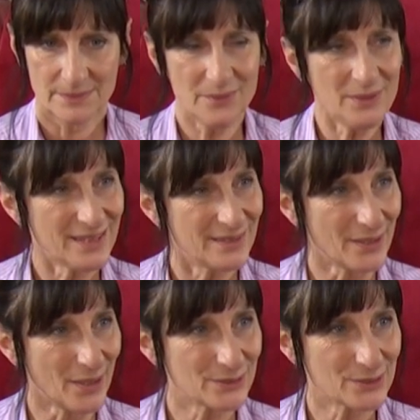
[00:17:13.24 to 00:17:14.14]
Everything
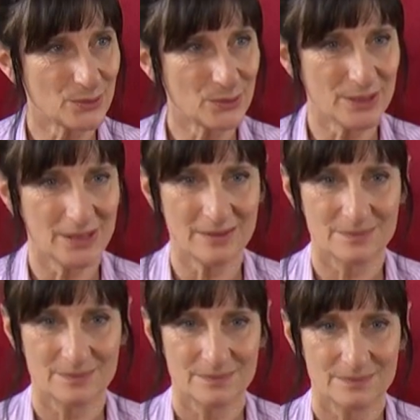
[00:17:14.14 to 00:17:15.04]
that I taught you.
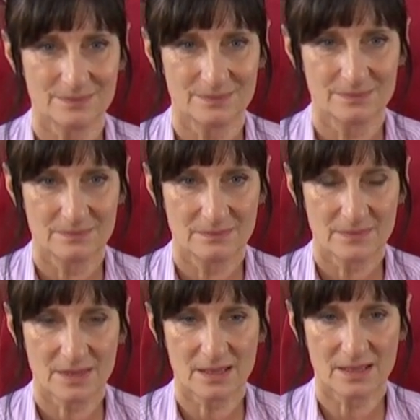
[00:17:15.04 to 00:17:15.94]

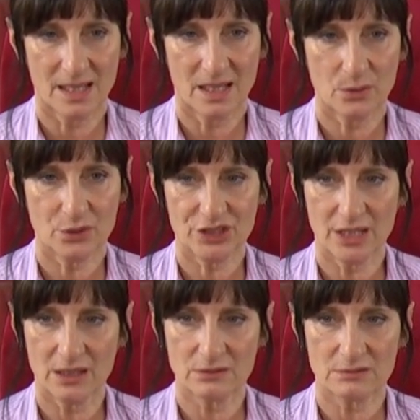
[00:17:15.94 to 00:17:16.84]
Thou
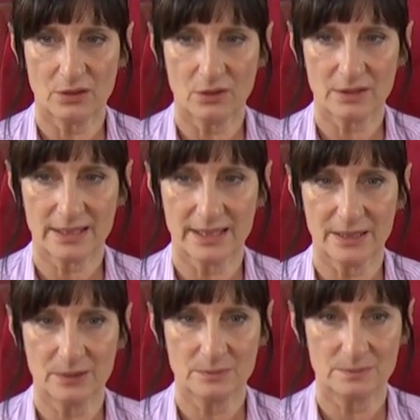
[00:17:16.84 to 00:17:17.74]
shalt not kill.